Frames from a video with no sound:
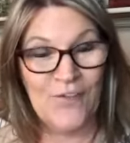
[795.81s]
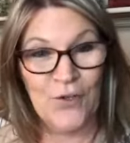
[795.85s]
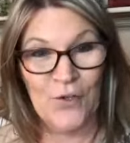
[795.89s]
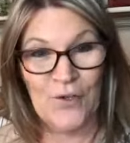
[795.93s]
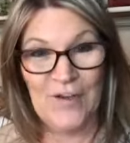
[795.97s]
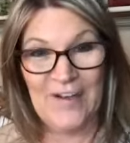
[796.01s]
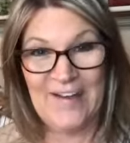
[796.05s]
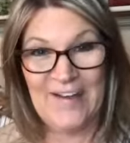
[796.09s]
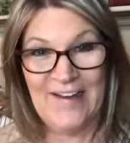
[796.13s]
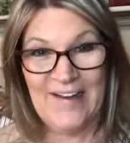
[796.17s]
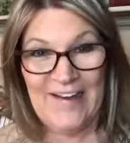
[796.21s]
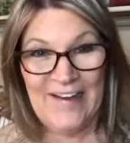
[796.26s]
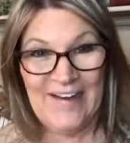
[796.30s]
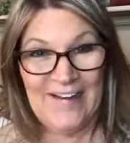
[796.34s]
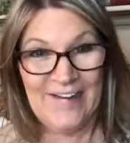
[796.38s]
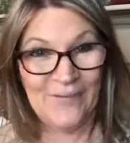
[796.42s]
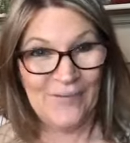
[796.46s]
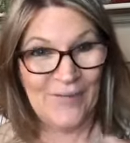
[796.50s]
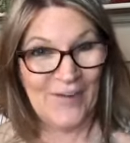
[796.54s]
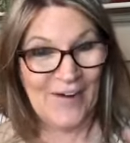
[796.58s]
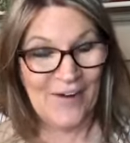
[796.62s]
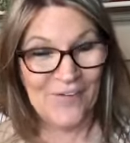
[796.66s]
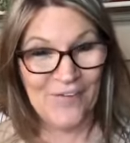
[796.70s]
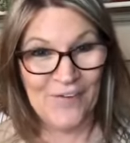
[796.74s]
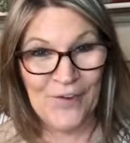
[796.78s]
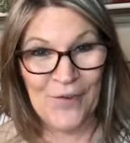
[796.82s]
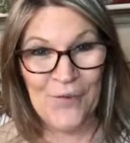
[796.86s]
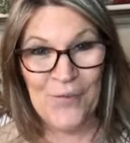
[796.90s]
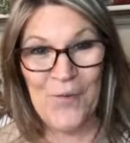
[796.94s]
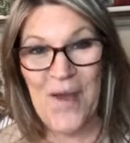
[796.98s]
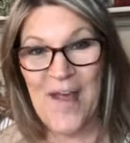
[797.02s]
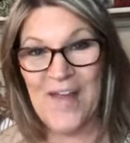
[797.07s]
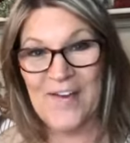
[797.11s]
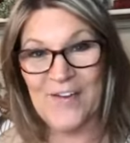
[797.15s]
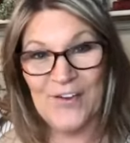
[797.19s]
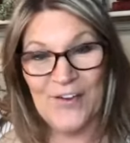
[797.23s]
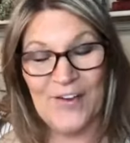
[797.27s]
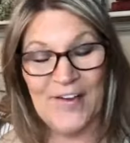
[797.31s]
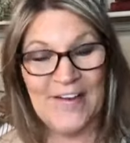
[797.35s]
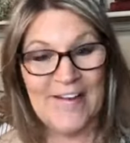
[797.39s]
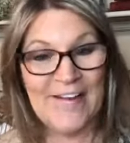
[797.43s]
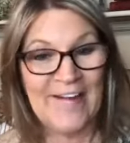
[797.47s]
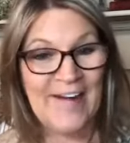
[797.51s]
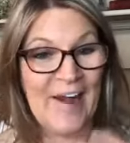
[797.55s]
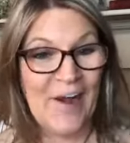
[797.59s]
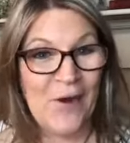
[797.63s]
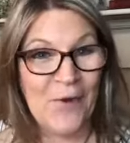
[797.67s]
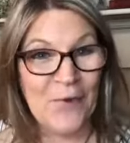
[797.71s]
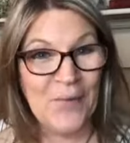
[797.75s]
You can get in whenever you want. You can get
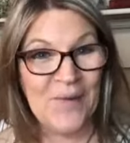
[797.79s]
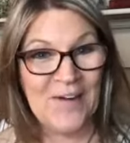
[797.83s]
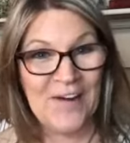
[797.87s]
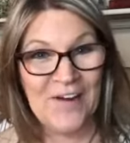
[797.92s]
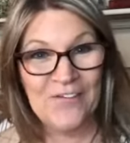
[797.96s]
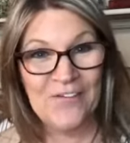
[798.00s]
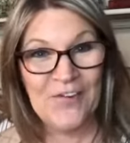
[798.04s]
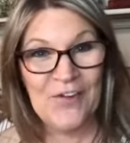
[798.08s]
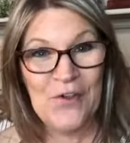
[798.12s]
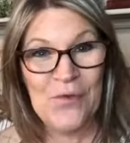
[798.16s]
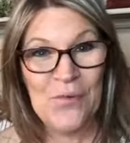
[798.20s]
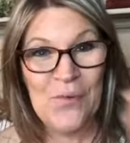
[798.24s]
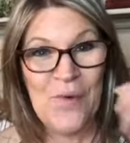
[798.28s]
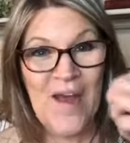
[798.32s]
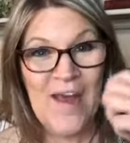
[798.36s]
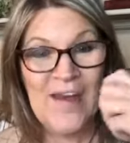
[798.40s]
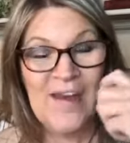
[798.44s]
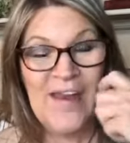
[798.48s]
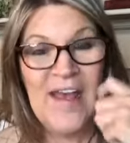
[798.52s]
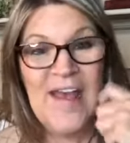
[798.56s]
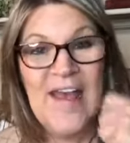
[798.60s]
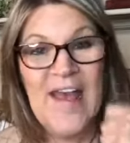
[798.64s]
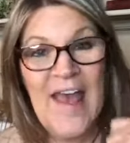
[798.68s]
out whenever you want.